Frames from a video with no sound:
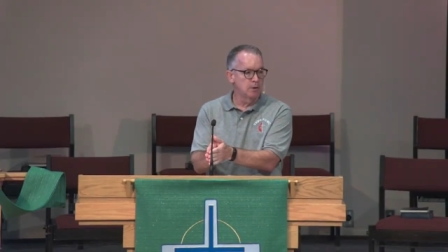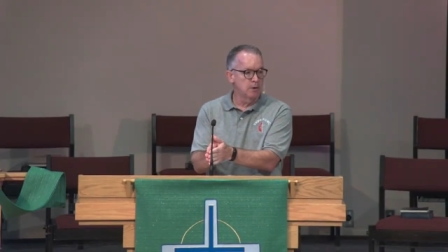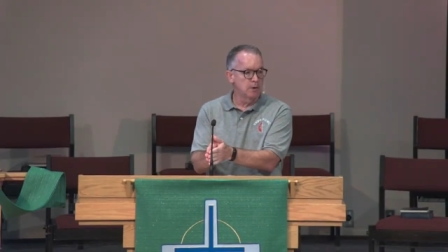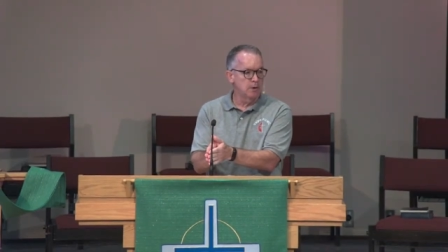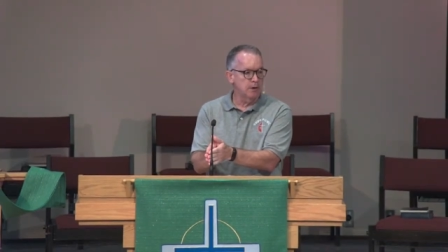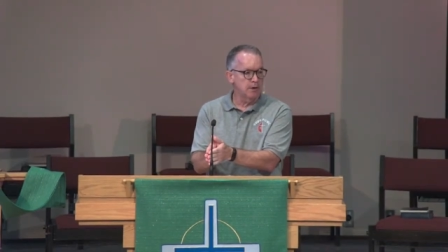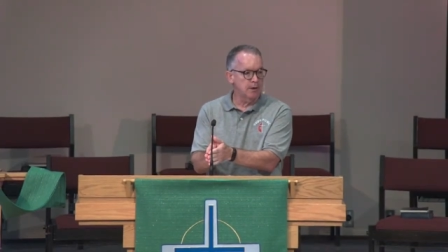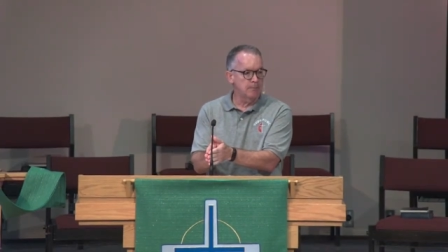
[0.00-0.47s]

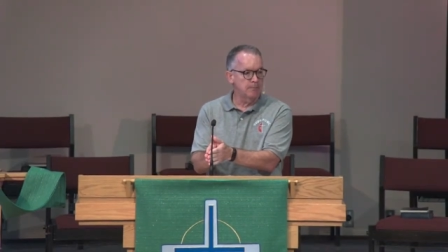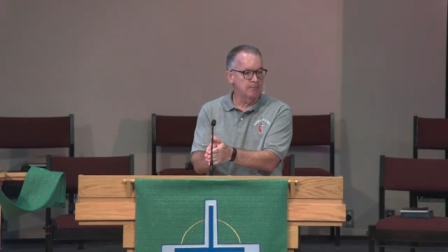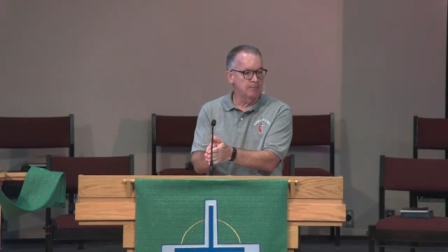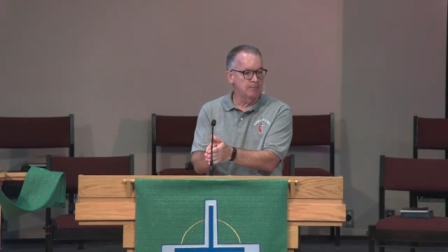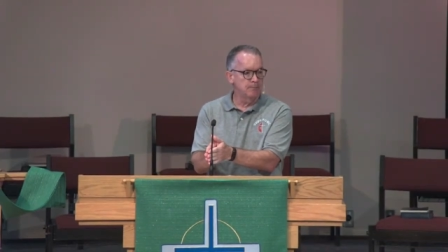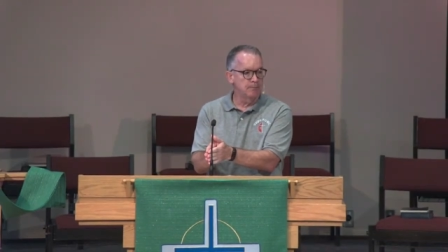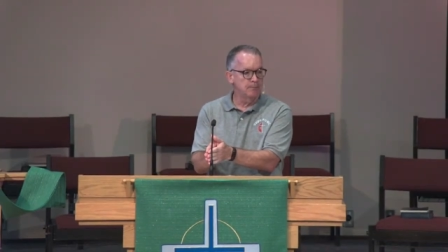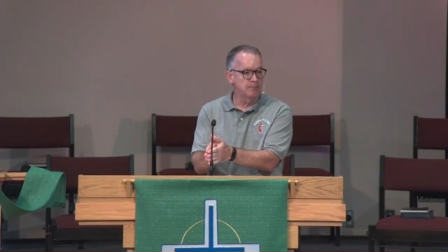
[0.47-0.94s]
Um,
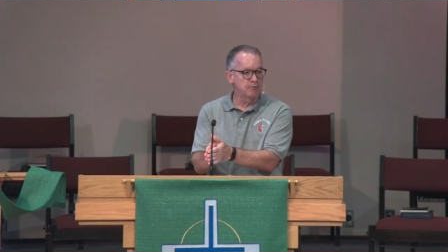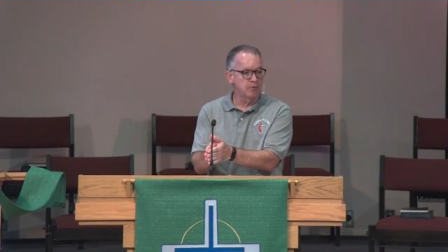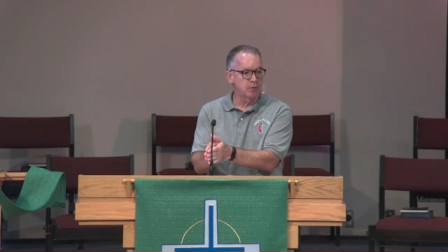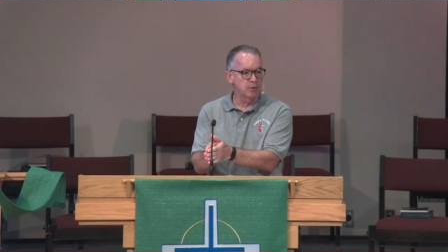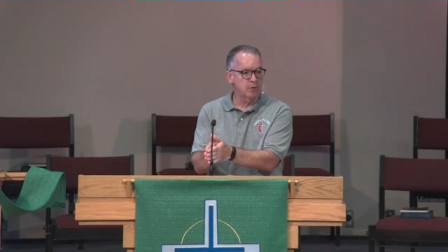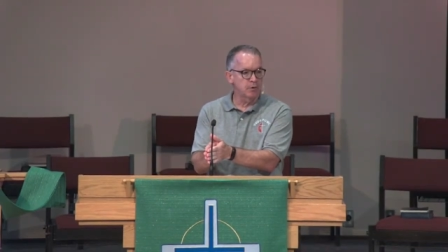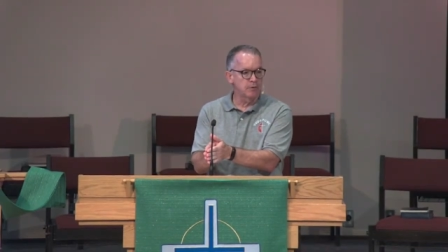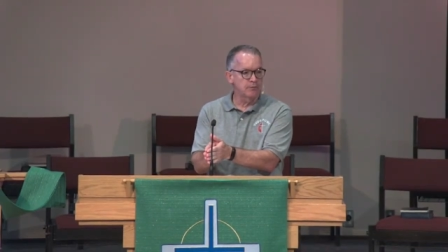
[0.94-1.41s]

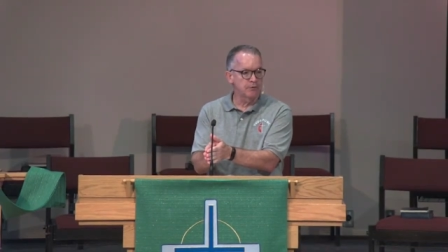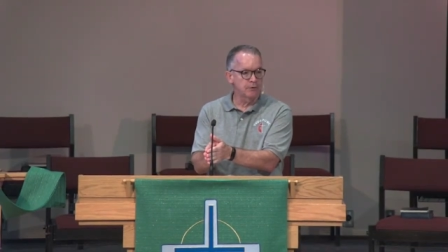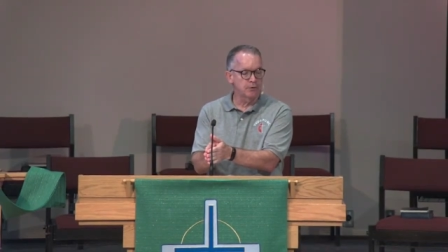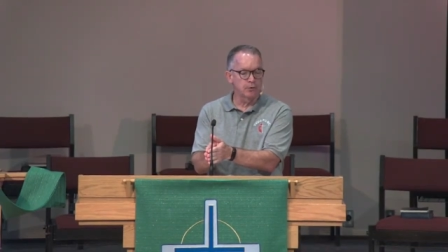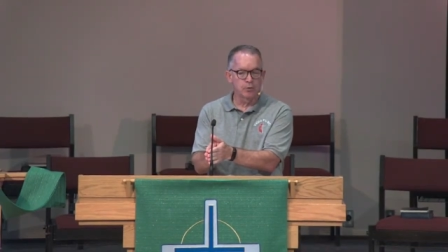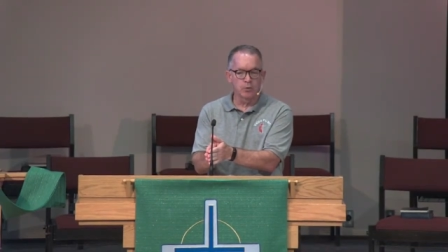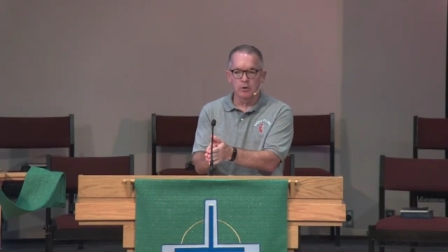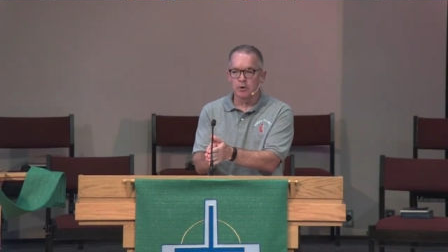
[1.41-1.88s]
for, for
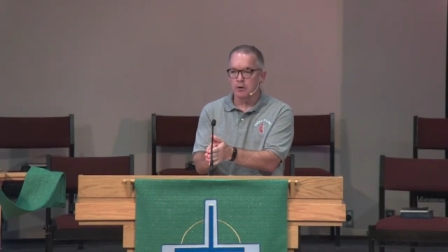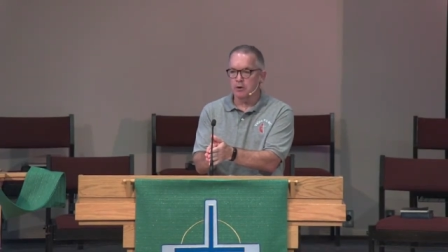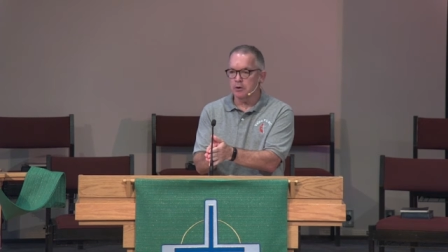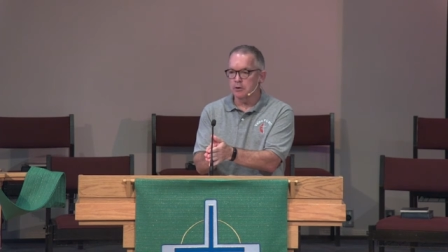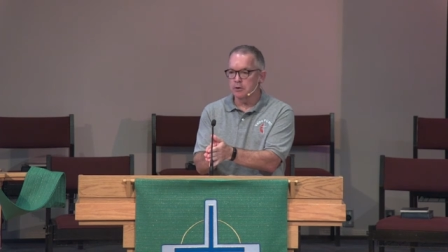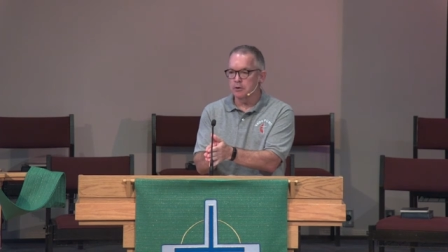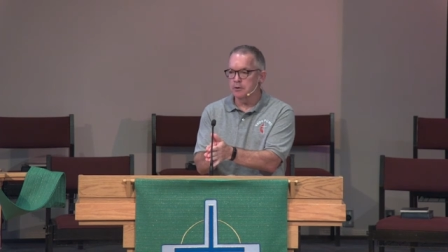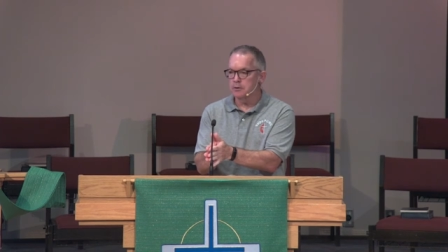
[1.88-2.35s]
the
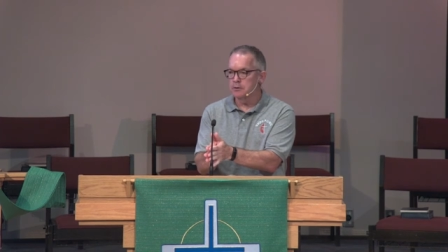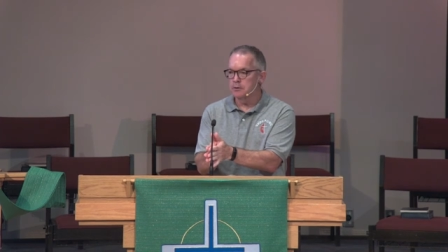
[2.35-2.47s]
work.